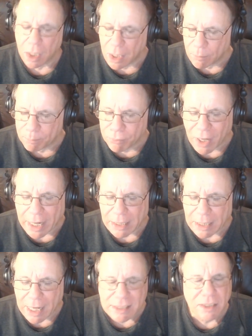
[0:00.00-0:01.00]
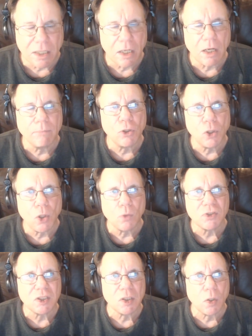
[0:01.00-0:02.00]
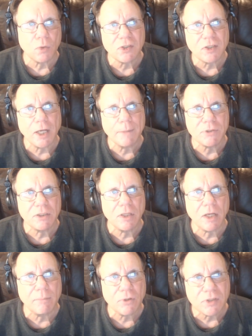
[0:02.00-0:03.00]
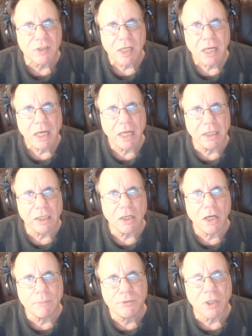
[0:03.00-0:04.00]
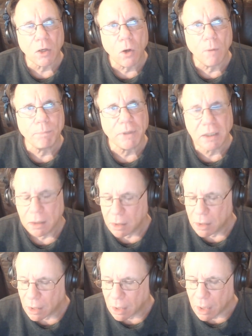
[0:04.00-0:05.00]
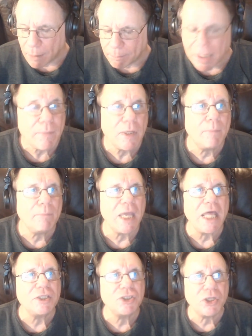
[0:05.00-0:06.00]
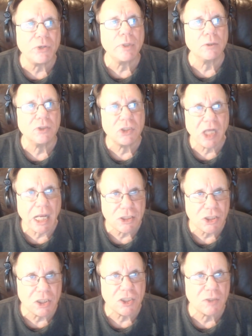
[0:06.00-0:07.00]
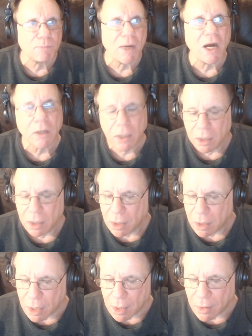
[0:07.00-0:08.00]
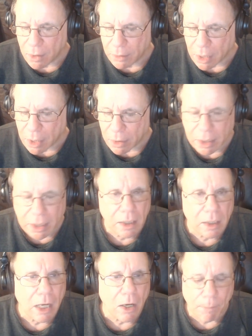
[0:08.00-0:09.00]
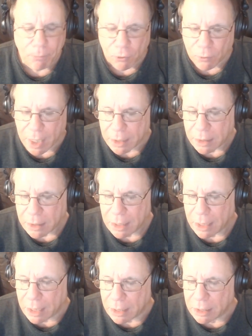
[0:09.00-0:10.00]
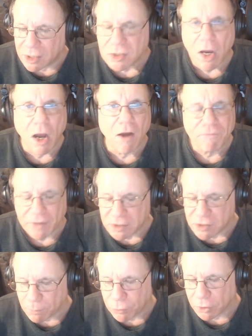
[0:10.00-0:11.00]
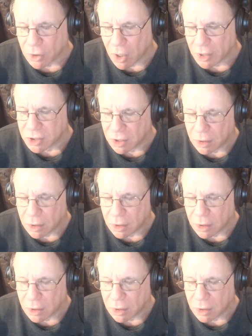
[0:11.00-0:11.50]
Bryant hasn't come close to those types of numbers, and the Cubs are hoping maybe a managerial change could spark a upgrade in his offensive production